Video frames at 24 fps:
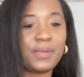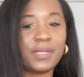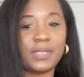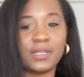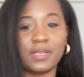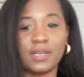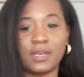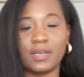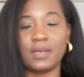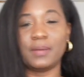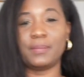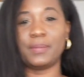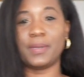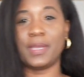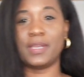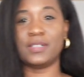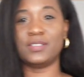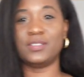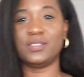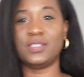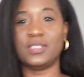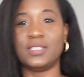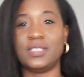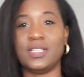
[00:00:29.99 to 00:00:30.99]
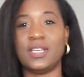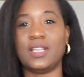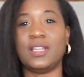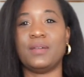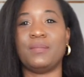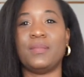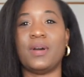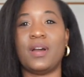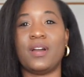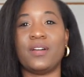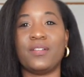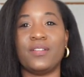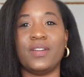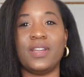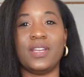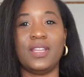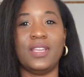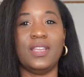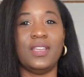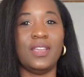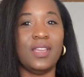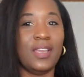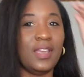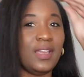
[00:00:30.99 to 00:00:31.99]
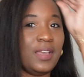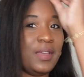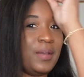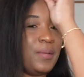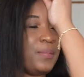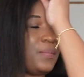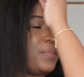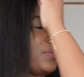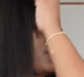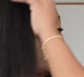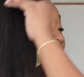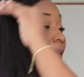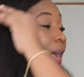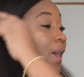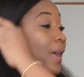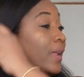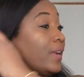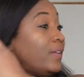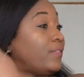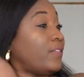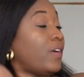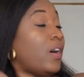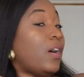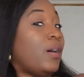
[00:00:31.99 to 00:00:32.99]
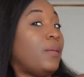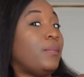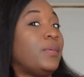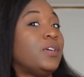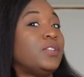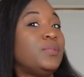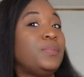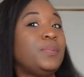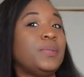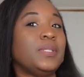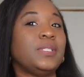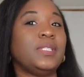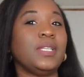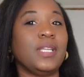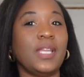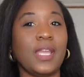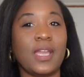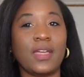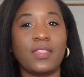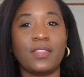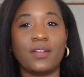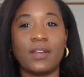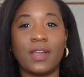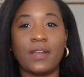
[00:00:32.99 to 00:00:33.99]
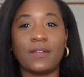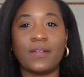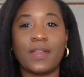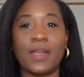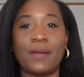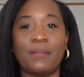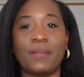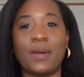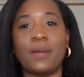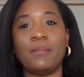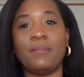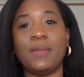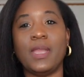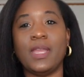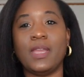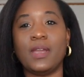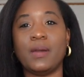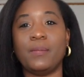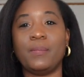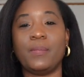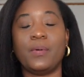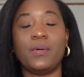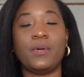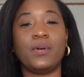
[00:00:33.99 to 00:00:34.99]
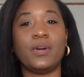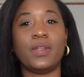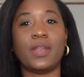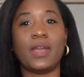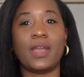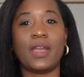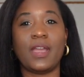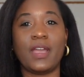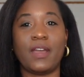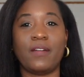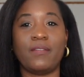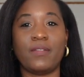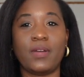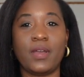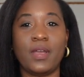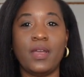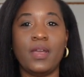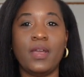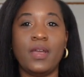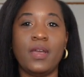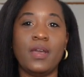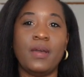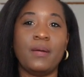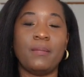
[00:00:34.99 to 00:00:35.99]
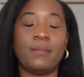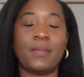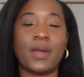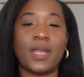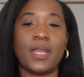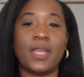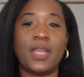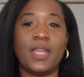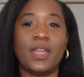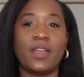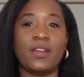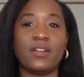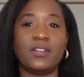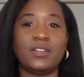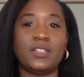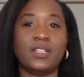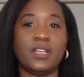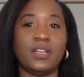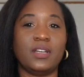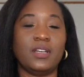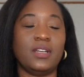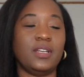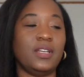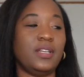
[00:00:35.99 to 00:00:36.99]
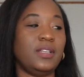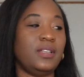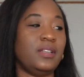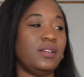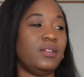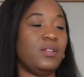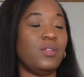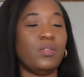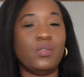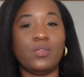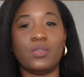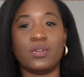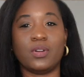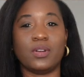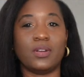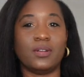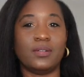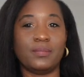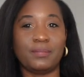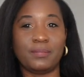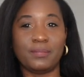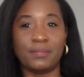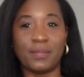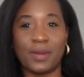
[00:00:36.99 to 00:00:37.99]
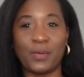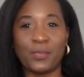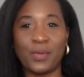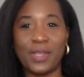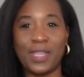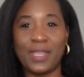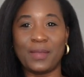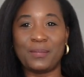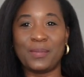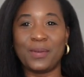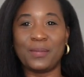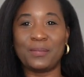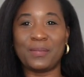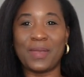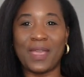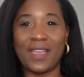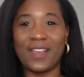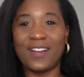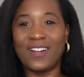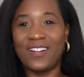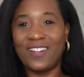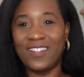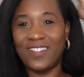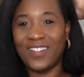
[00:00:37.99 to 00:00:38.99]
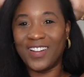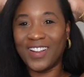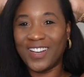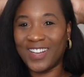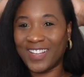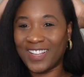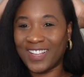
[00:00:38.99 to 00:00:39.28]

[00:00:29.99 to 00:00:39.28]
been up as you can tell i'm already kind of almost put together. I've got my makeup on. I have my hair done or my wig put back on